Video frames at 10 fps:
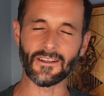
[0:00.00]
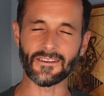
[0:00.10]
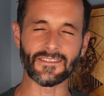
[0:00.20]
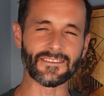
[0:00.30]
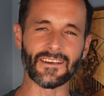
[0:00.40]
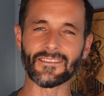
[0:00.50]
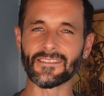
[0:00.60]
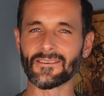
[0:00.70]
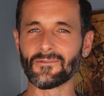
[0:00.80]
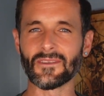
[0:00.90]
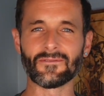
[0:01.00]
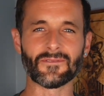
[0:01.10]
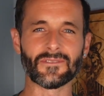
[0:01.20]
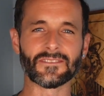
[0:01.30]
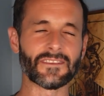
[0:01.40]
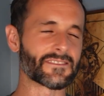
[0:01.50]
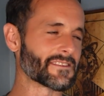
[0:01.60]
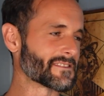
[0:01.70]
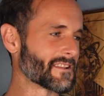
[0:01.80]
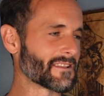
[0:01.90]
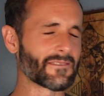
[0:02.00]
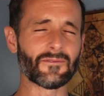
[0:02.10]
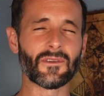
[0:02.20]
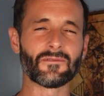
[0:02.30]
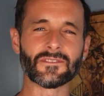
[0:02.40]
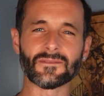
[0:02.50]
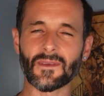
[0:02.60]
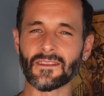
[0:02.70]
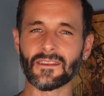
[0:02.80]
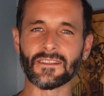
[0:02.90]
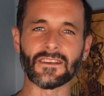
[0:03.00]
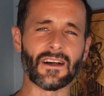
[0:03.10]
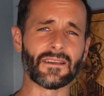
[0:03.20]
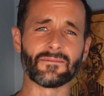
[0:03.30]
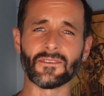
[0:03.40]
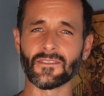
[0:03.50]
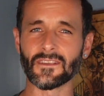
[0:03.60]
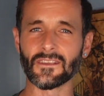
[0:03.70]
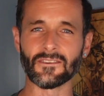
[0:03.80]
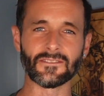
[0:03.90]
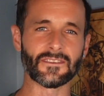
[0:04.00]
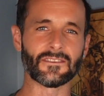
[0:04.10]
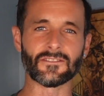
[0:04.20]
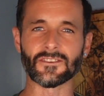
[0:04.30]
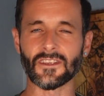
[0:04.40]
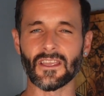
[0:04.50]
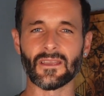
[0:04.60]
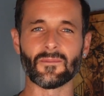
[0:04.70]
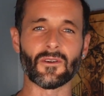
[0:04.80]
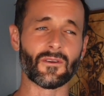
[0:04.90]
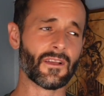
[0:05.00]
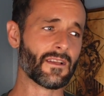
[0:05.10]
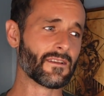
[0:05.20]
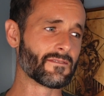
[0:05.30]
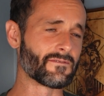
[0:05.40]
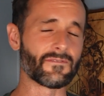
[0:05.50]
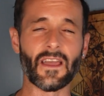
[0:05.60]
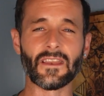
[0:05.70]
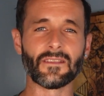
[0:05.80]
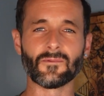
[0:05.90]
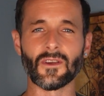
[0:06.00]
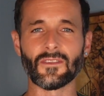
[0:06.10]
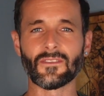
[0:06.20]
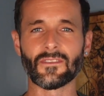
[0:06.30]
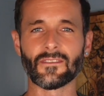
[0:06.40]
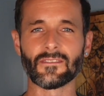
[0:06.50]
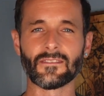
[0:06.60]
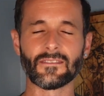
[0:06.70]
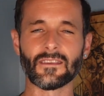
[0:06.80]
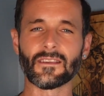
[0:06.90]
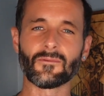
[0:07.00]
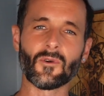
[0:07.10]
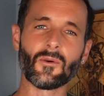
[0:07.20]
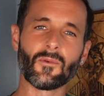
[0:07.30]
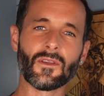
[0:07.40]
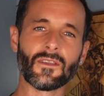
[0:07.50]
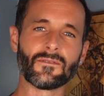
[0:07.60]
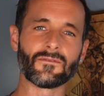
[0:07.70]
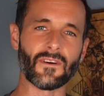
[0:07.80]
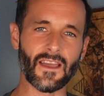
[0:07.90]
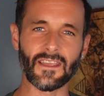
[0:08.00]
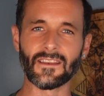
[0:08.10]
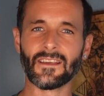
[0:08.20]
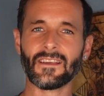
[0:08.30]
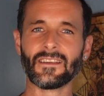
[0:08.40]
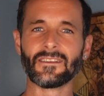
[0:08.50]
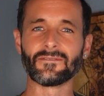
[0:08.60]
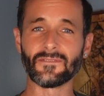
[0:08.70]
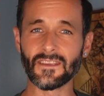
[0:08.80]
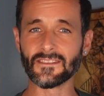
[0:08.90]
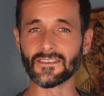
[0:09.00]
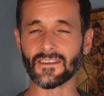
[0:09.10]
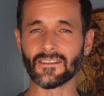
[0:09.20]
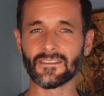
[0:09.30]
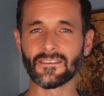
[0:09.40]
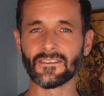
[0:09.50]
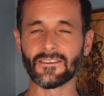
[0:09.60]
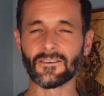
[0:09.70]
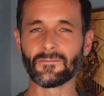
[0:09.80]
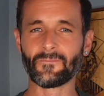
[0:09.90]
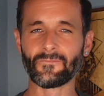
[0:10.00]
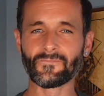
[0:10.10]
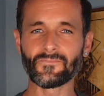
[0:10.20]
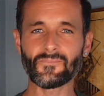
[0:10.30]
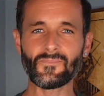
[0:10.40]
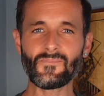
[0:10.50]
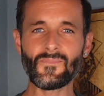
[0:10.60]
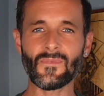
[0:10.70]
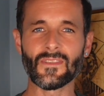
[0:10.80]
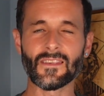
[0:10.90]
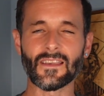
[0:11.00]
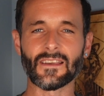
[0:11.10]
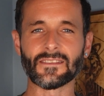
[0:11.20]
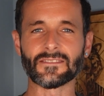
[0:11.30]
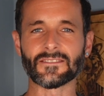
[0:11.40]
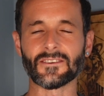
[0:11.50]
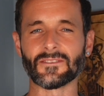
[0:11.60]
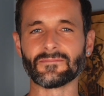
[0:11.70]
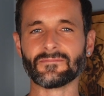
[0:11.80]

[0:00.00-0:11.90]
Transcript: It's nothing that we even resist. It's nothing that we even spend any time feeling guilty or shame or fighting with. Like, what we fight feeds it, And so,